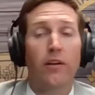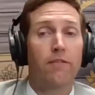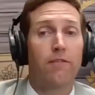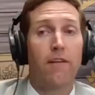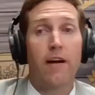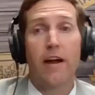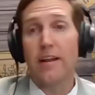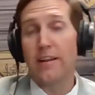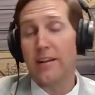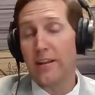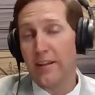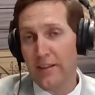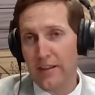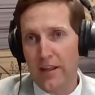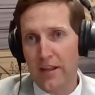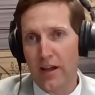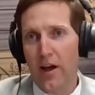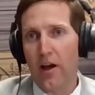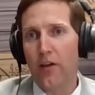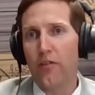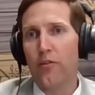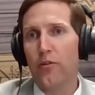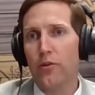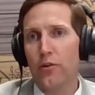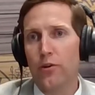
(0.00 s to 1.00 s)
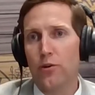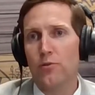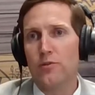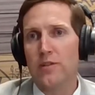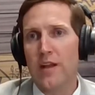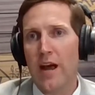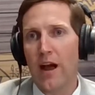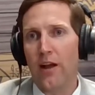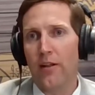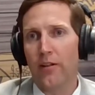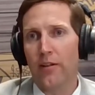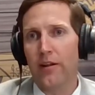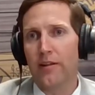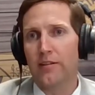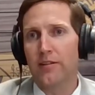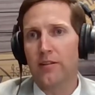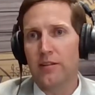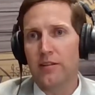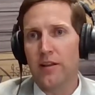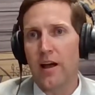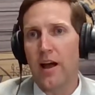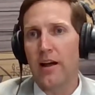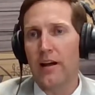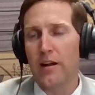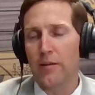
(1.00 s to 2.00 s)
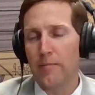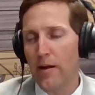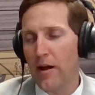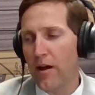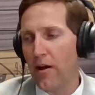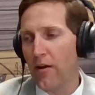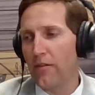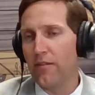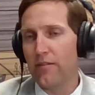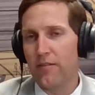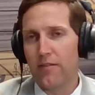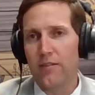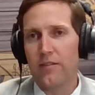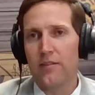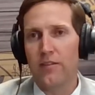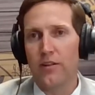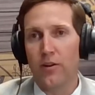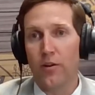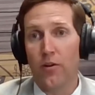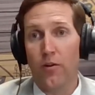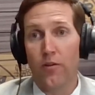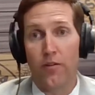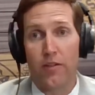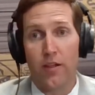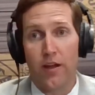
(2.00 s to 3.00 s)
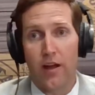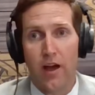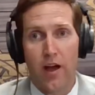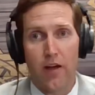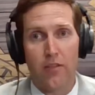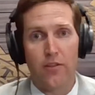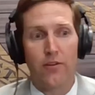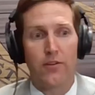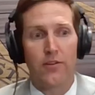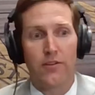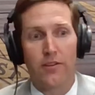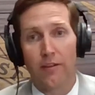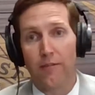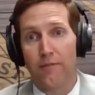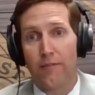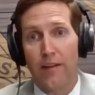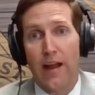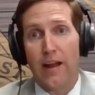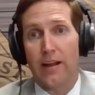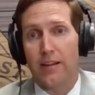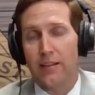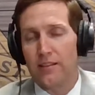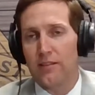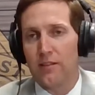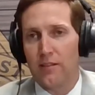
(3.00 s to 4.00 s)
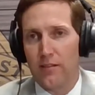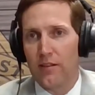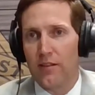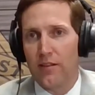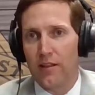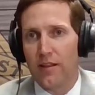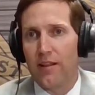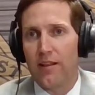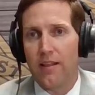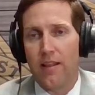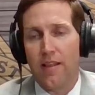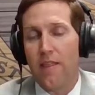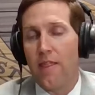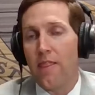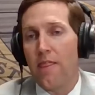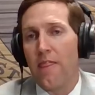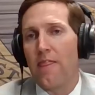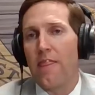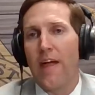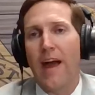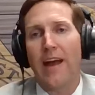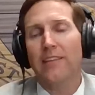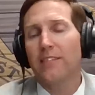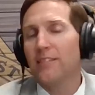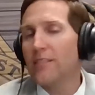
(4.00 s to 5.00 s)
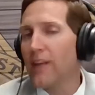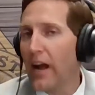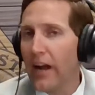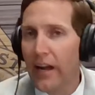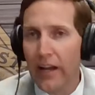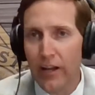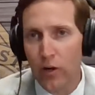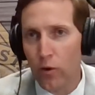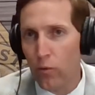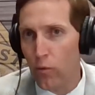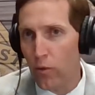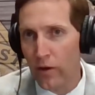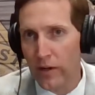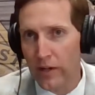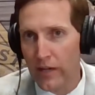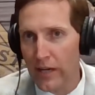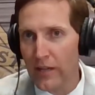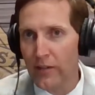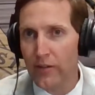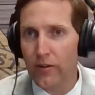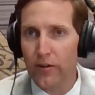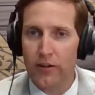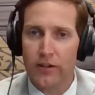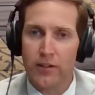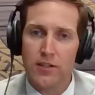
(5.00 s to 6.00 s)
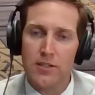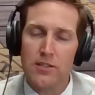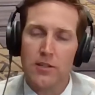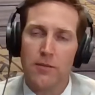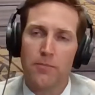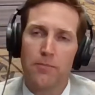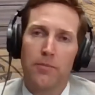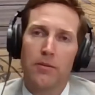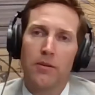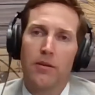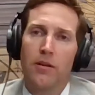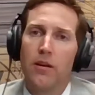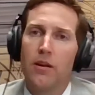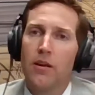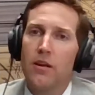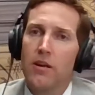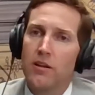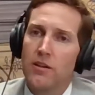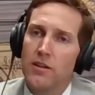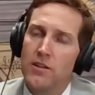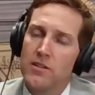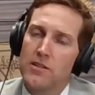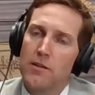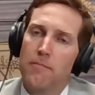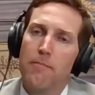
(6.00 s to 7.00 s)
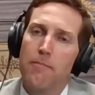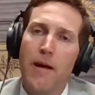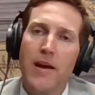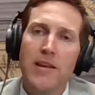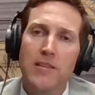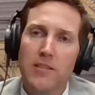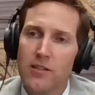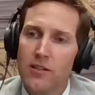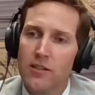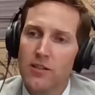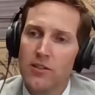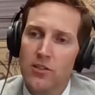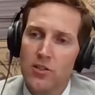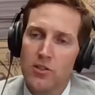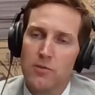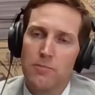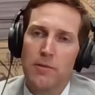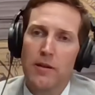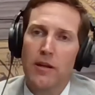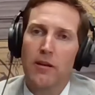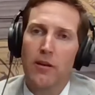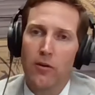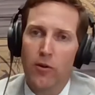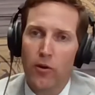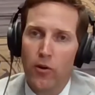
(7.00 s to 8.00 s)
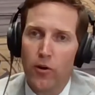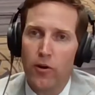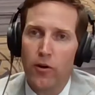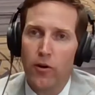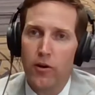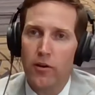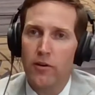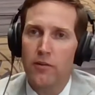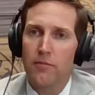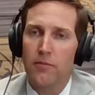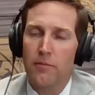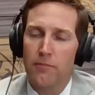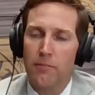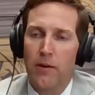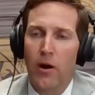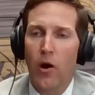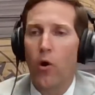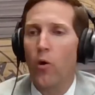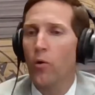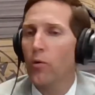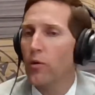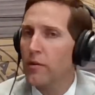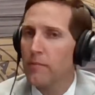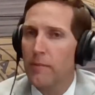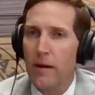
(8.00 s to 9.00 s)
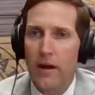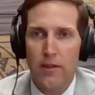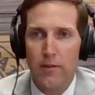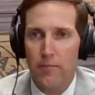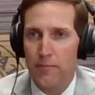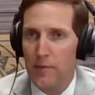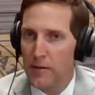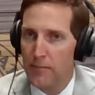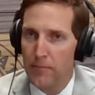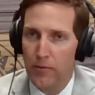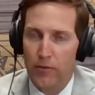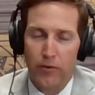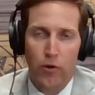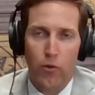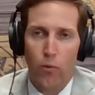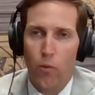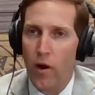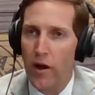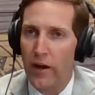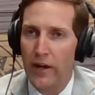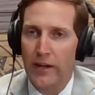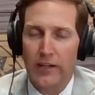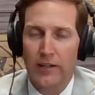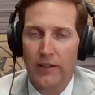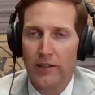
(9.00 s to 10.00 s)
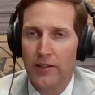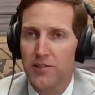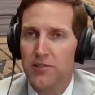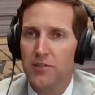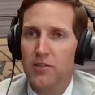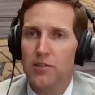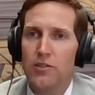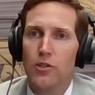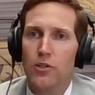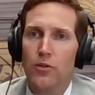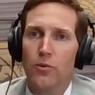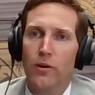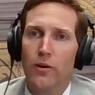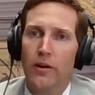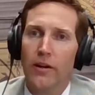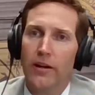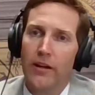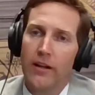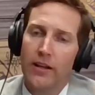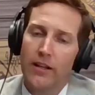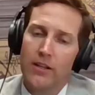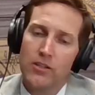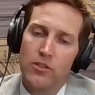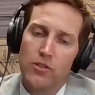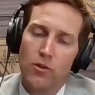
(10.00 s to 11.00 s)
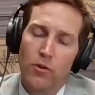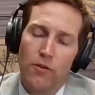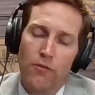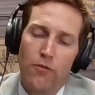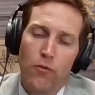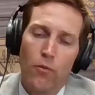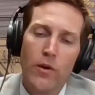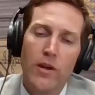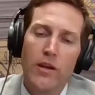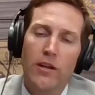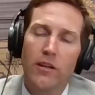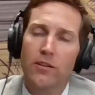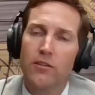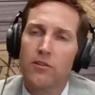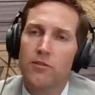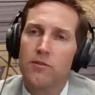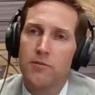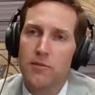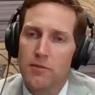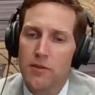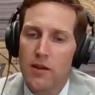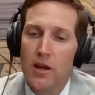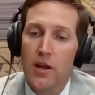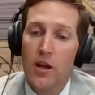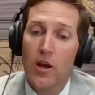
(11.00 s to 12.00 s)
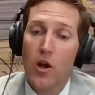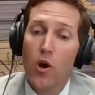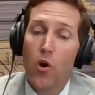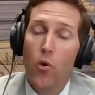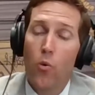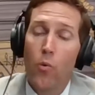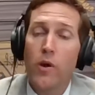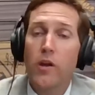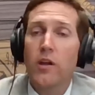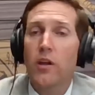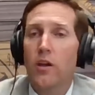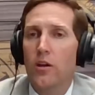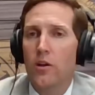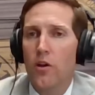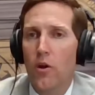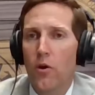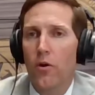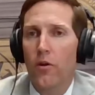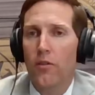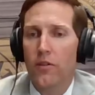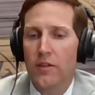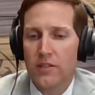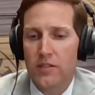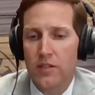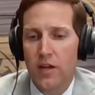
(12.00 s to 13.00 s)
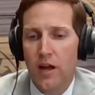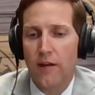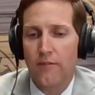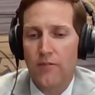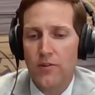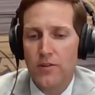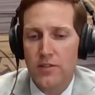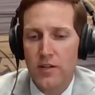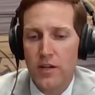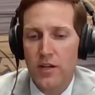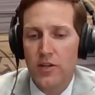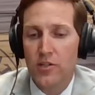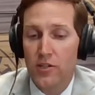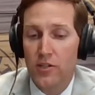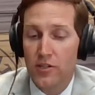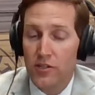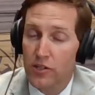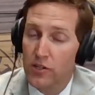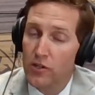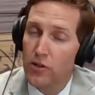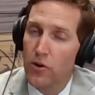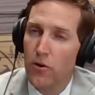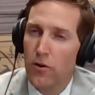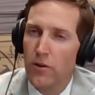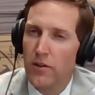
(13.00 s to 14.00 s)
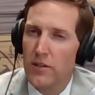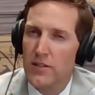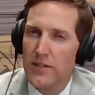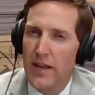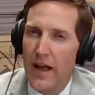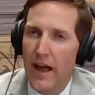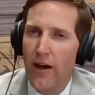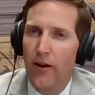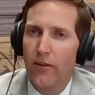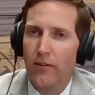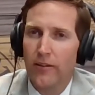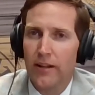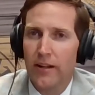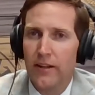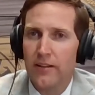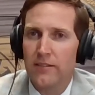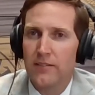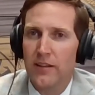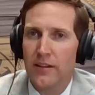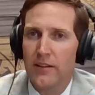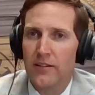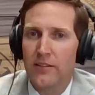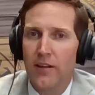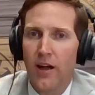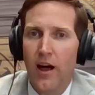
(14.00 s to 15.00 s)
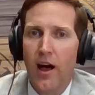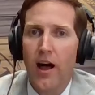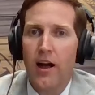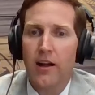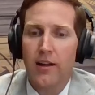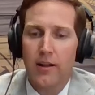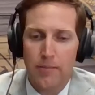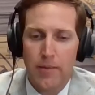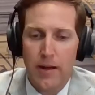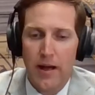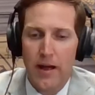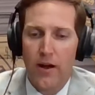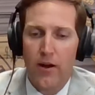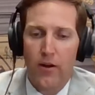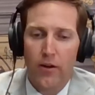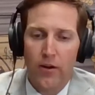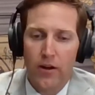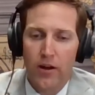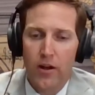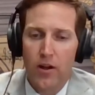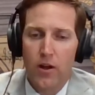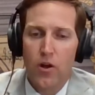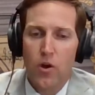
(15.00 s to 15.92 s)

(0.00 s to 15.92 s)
finding the other news outlet to talk about, the fact that's not going to work either, because the message is being heard only by the people wanting to listen to it. And so if we can go to these conversations and go to these outlets and talk about